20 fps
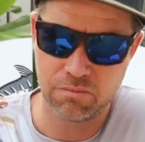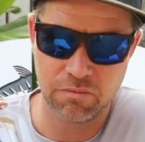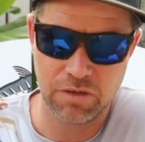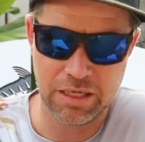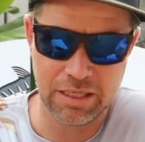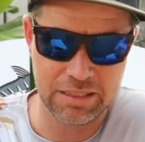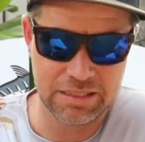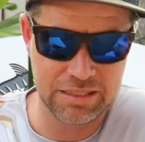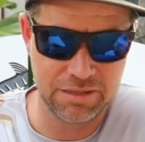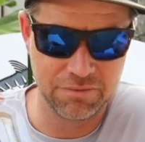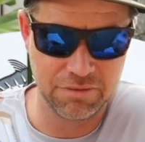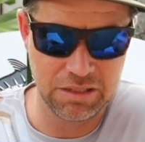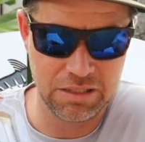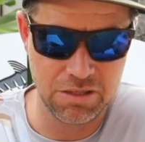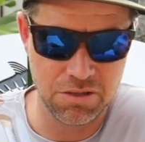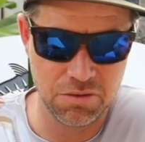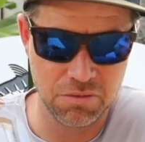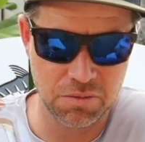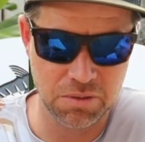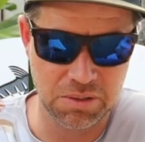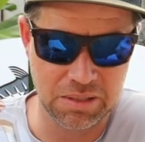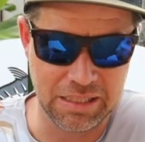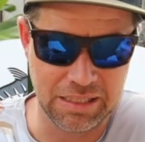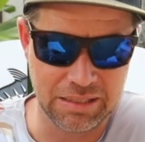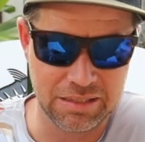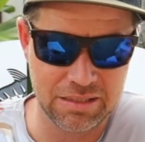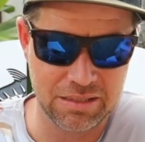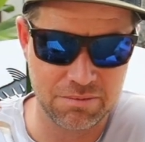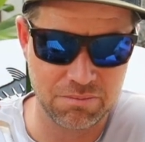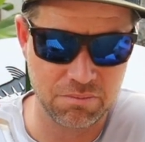relatively new
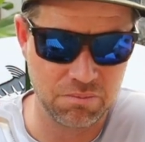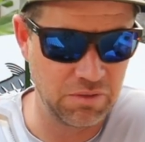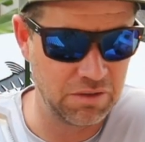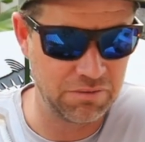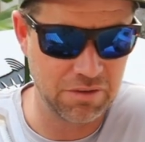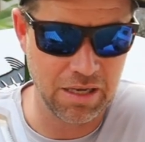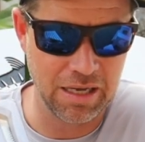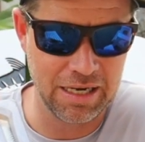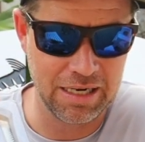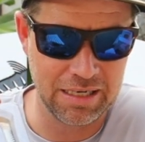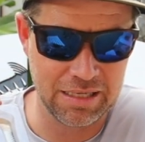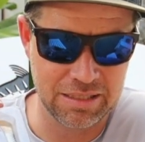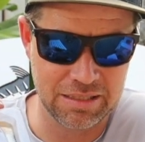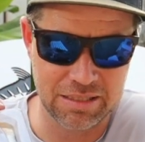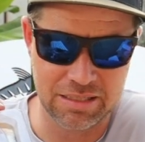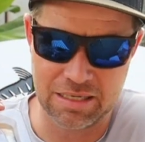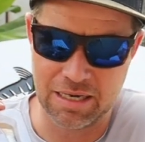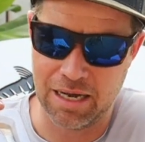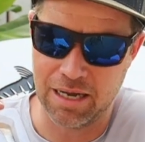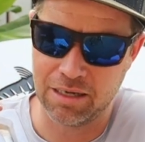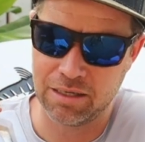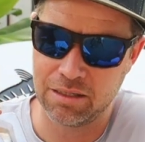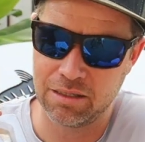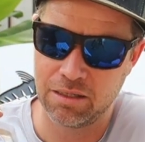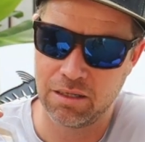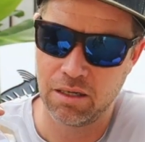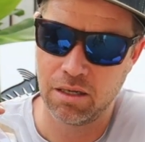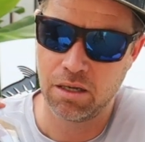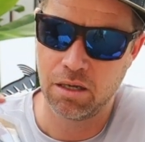release. We've got it in stock.